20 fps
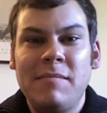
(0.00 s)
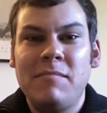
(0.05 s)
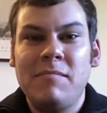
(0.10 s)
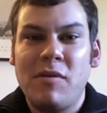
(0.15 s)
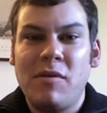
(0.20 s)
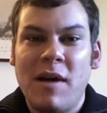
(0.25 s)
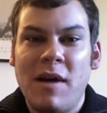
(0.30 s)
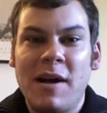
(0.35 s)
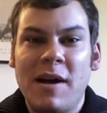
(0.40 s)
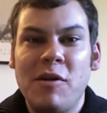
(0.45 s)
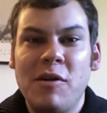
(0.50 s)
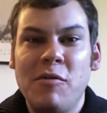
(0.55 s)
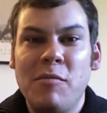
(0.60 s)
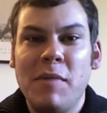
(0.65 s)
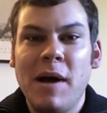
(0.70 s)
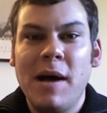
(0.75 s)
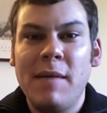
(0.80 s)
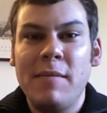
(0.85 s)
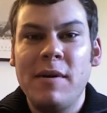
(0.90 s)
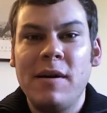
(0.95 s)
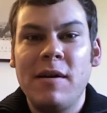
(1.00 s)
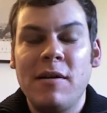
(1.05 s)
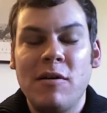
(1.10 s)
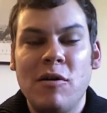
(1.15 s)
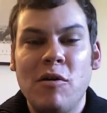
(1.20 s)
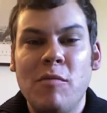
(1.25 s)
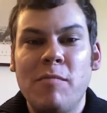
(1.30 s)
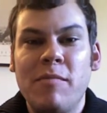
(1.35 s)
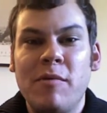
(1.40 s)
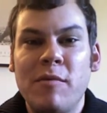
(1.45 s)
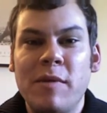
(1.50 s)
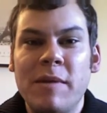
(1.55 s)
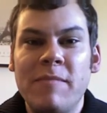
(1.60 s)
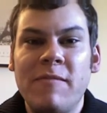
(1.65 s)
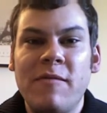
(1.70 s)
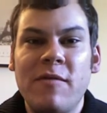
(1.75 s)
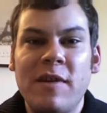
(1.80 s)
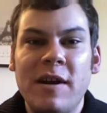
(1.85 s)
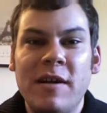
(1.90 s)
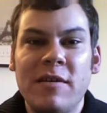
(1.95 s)
Barack Obama or Oprah
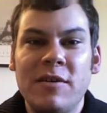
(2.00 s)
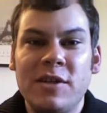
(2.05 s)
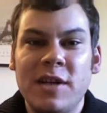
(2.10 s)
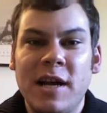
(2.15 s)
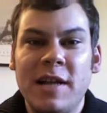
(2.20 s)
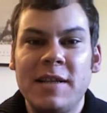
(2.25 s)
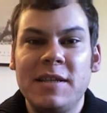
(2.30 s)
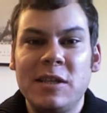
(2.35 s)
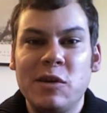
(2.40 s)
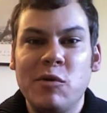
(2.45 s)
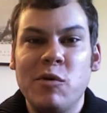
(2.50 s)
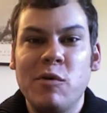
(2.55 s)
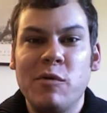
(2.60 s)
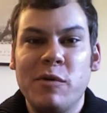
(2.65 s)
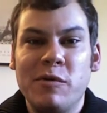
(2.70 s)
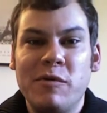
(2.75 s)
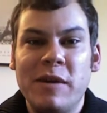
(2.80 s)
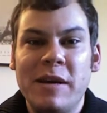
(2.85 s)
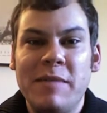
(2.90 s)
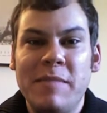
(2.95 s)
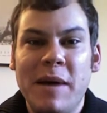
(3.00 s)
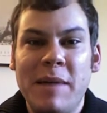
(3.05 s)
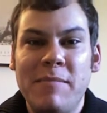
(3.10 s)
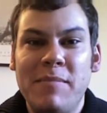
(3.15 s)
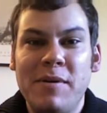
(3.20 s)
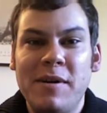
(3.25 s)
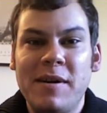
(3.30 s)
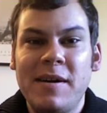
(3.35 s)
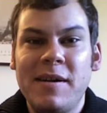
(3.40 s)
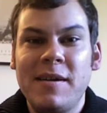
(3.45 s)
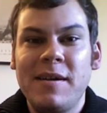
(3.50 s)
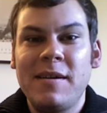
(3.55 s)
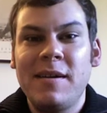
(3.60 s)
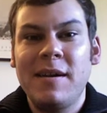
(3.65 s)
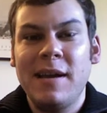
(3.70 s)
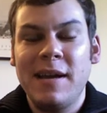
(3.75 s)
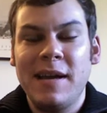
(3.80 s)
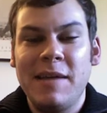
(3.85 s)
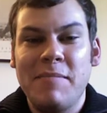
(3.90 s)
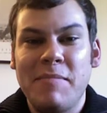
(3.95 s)
Winfrey or Jon Stewart would read my book
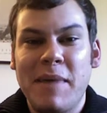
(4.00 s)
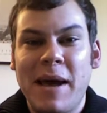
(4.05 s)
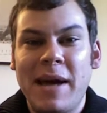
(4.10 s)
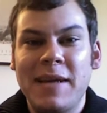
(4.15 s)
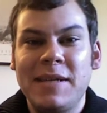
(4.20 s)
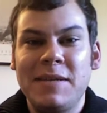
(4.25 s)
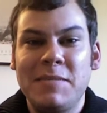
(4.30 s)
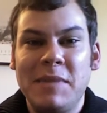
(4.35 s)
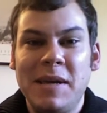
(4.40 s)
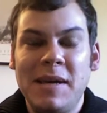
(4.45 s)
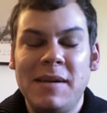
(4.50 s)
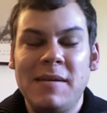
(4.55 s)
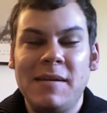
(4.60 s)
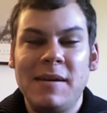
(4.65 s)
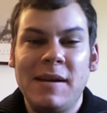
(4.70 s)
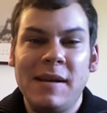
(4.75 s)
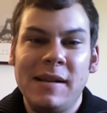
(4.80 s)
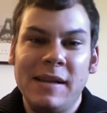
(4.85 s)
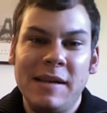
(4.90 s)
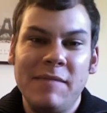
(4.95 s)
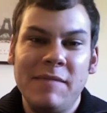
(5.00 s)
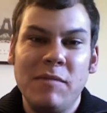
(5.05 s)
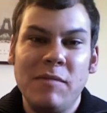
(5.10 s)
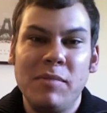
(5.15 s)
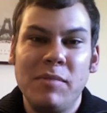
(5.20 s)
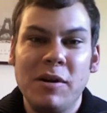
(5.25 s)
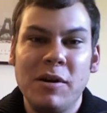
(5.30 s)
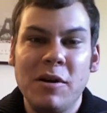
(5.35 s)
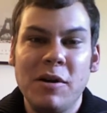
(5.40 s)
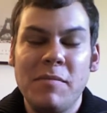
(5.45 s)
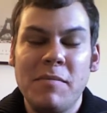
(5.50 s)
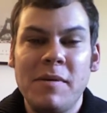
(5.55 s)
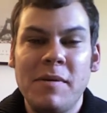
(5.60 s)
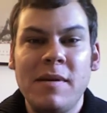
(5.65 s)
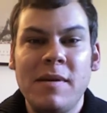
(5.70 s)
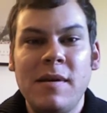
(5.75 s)
and get back to me and leave a blurb,